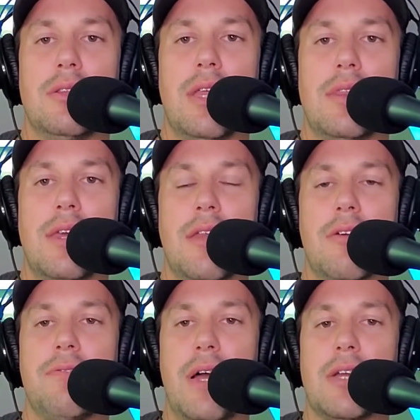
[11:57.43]
that the other
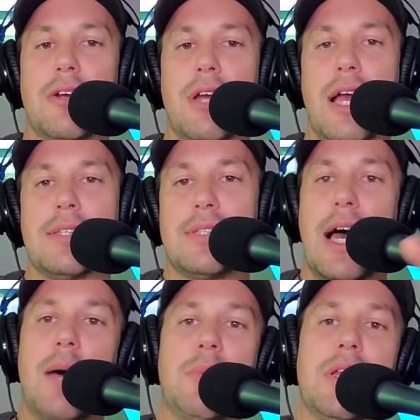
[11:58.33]
fighter has
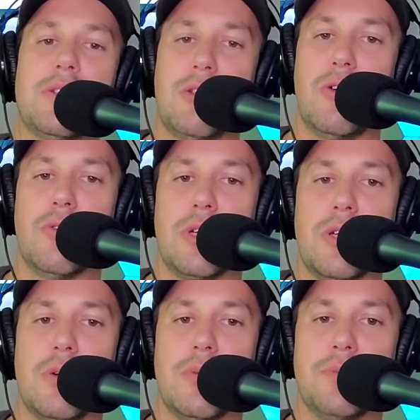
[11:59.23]
dominance over you.